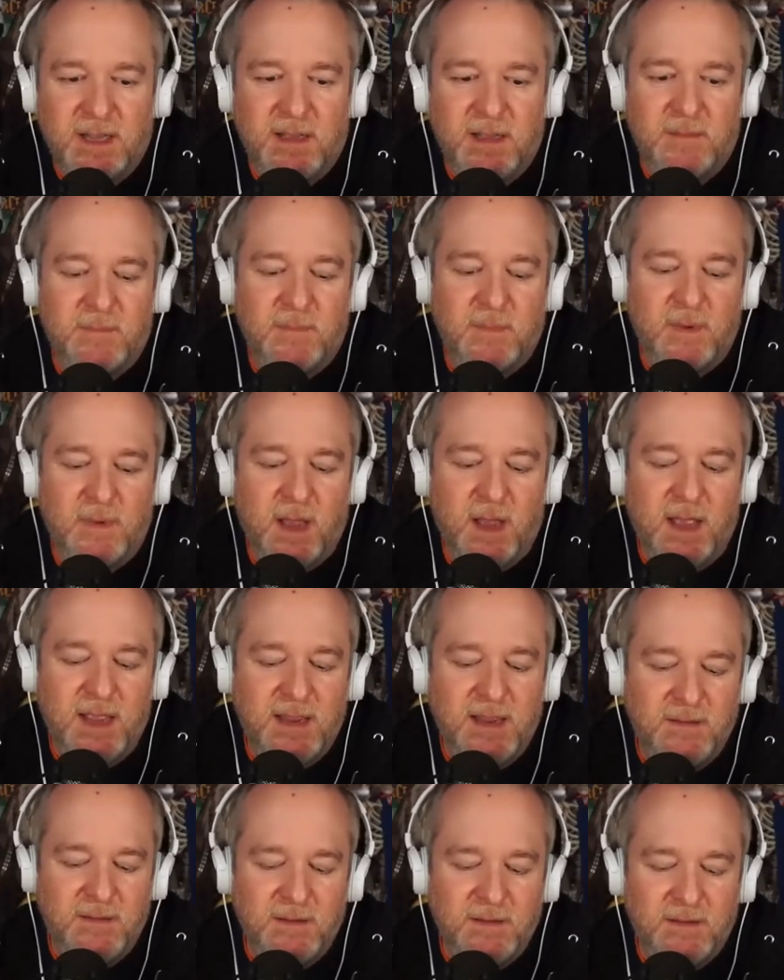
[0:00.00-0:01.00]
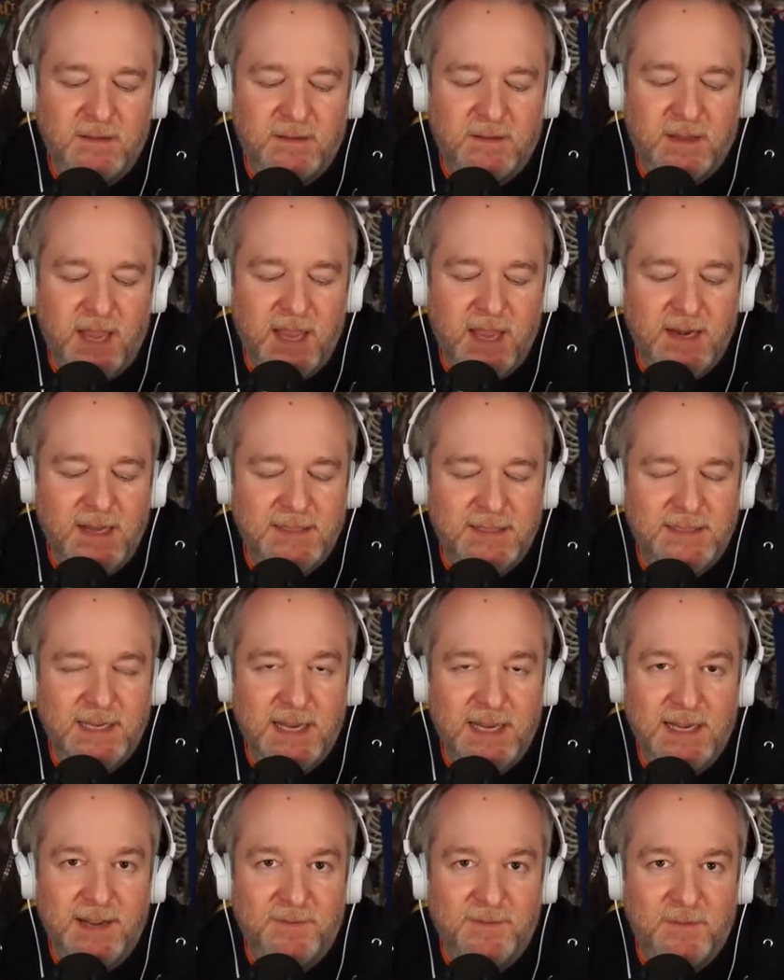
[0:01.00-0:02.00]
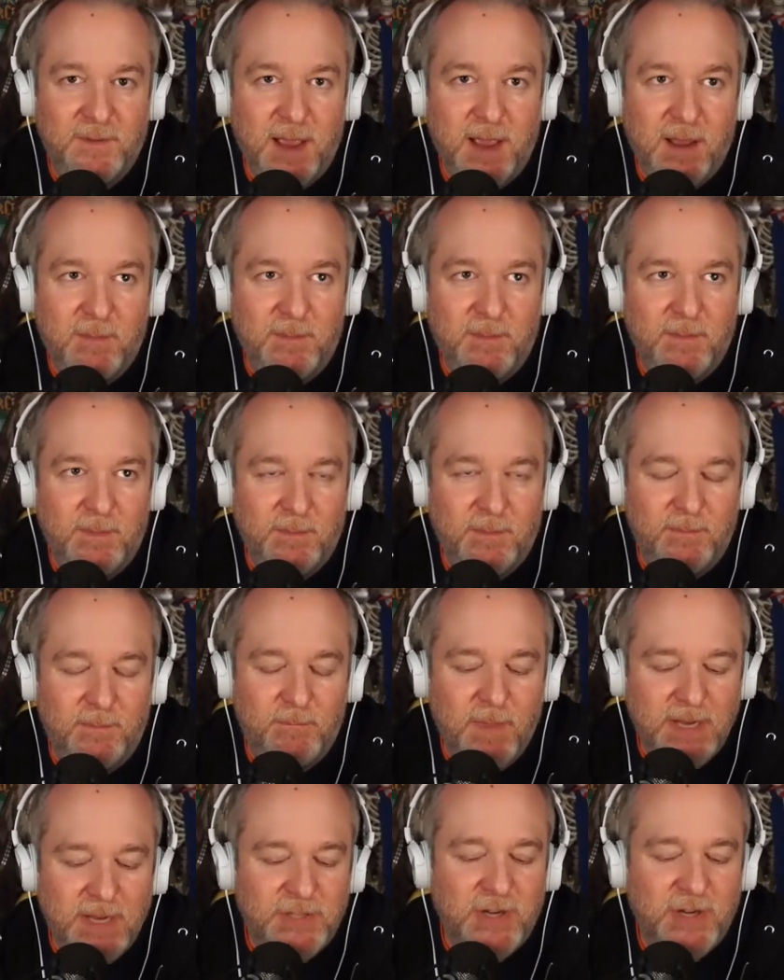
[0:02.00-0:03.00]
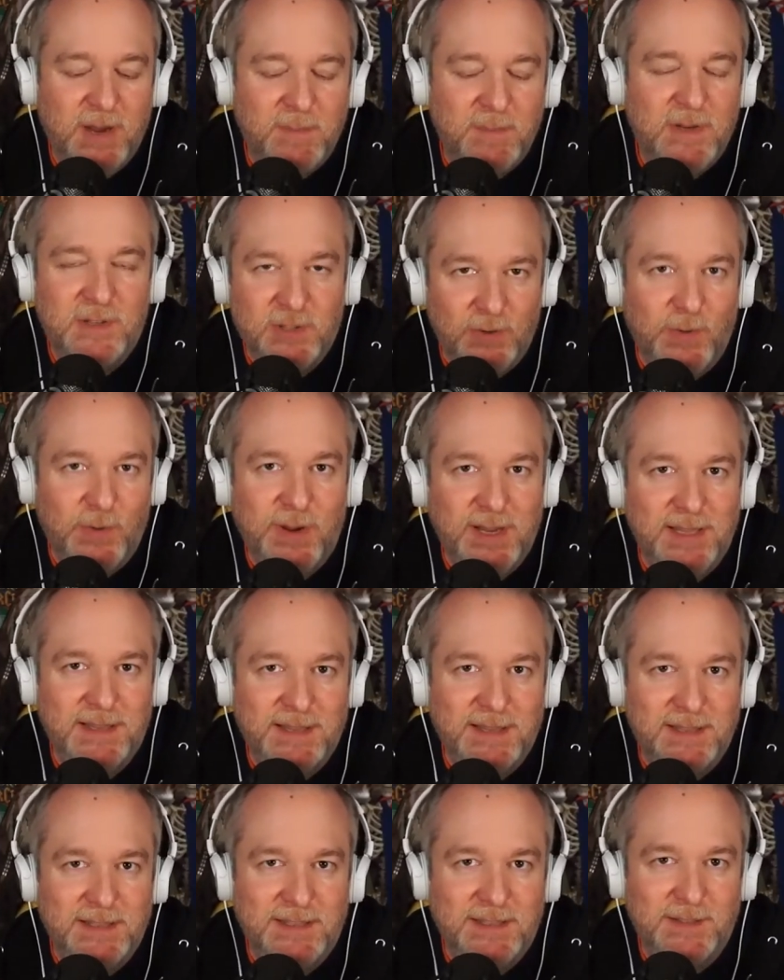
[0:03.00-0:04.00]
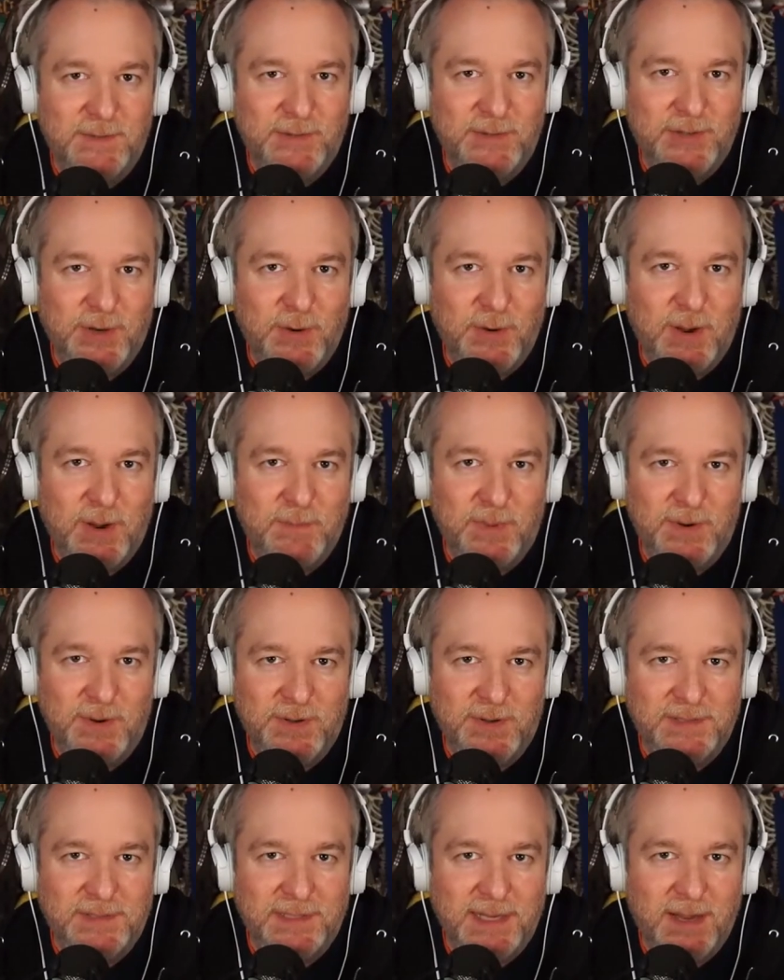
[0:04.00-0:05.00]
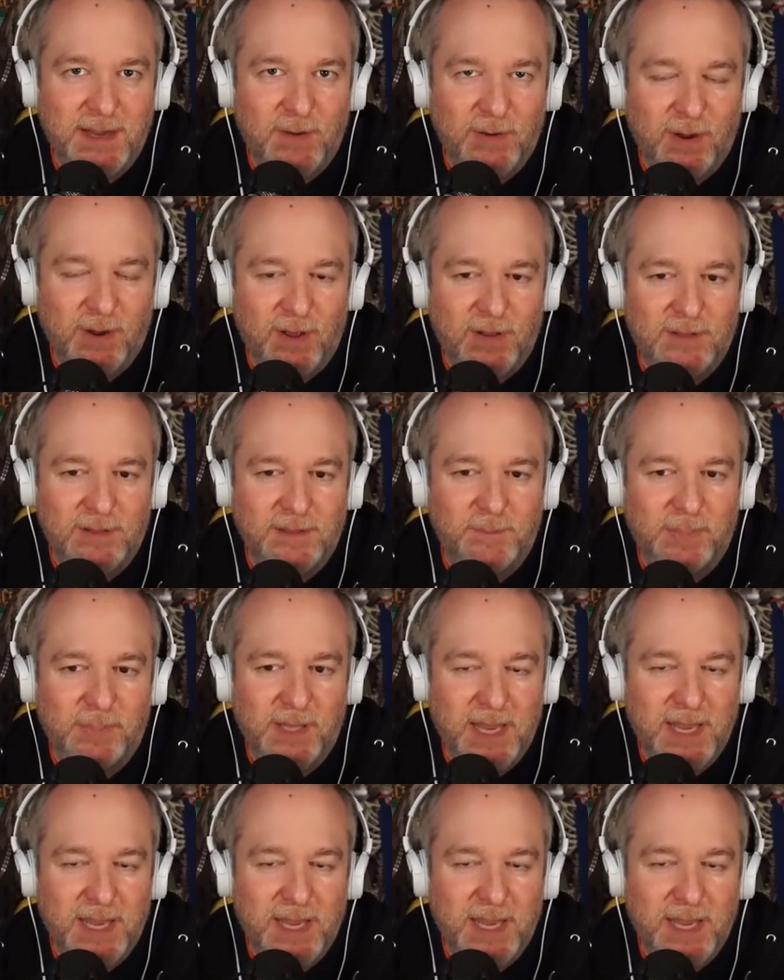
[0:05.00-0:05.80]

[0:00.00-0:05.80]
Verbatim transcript: Um, I cannot say enough of how much I'm enjoying this new show I'm producing now called